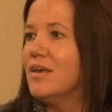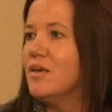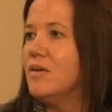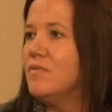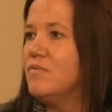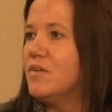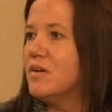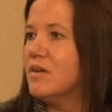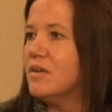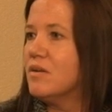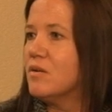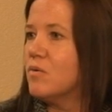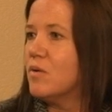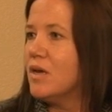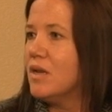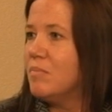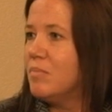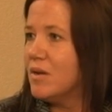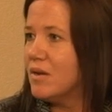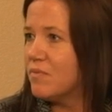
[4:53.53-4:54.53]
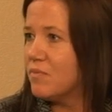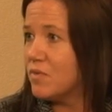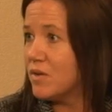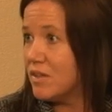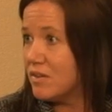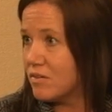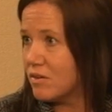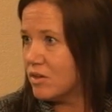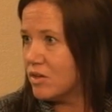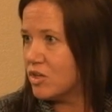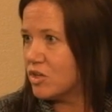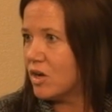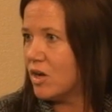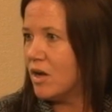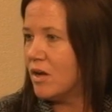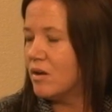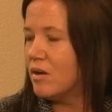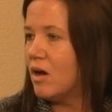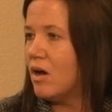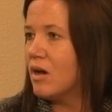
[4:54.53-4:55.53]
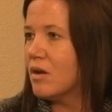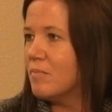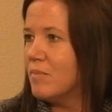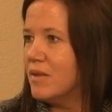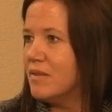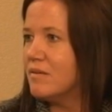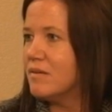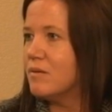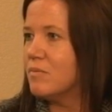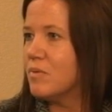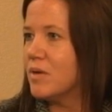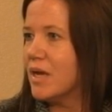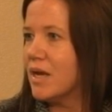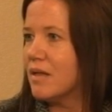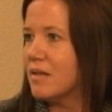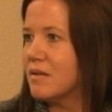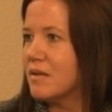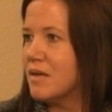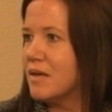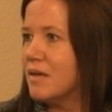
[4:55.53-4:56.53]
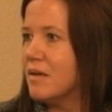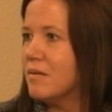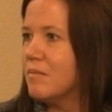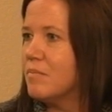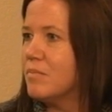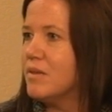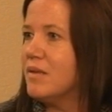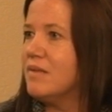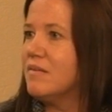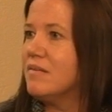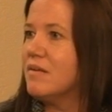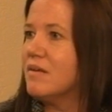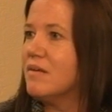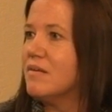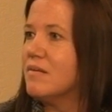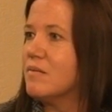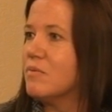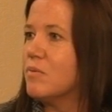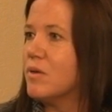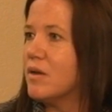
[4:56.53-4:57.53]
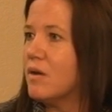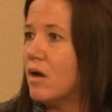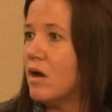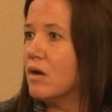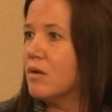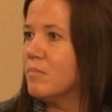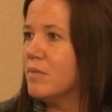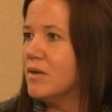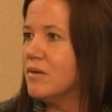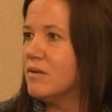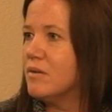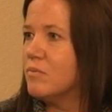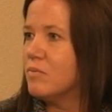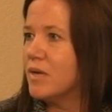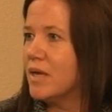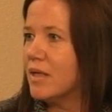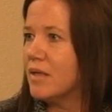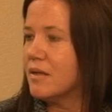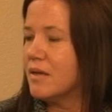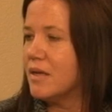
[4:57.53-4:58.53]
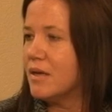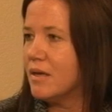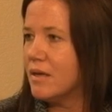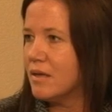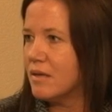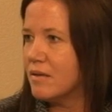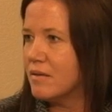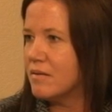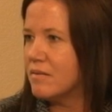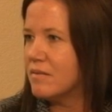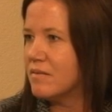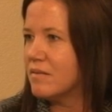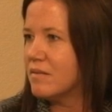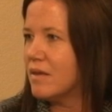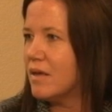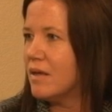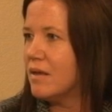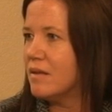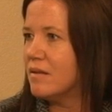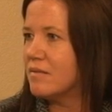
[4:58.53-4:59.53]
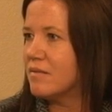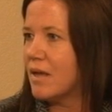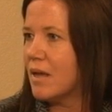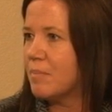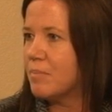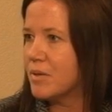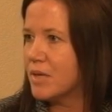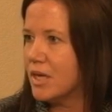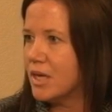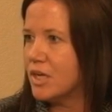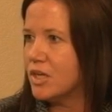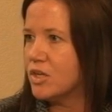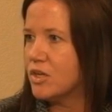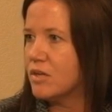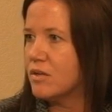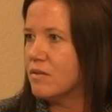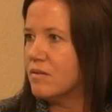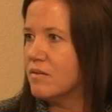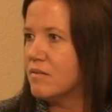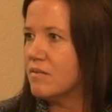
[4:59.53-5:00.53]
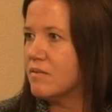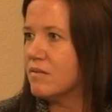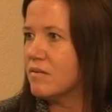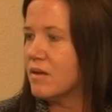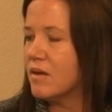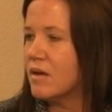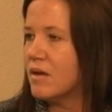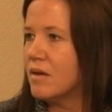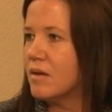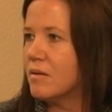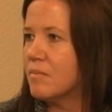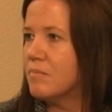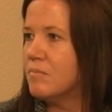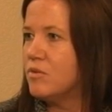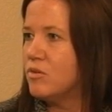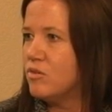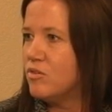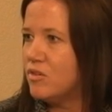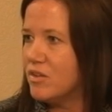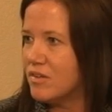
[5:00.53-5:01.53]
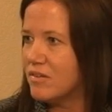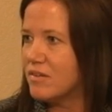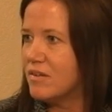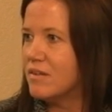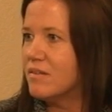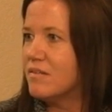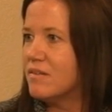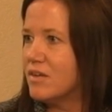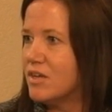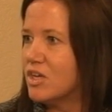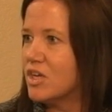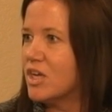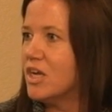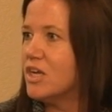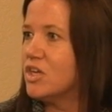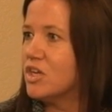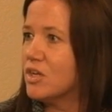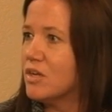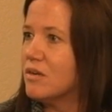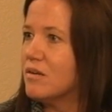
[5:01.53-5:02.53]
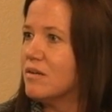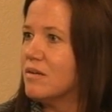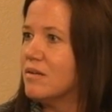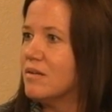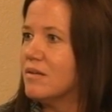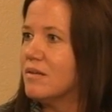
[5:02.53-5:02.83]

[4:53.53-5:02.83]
You've done quite a bit of research on augmented reality. Please tell us what augmented reality is and its applications to distance education.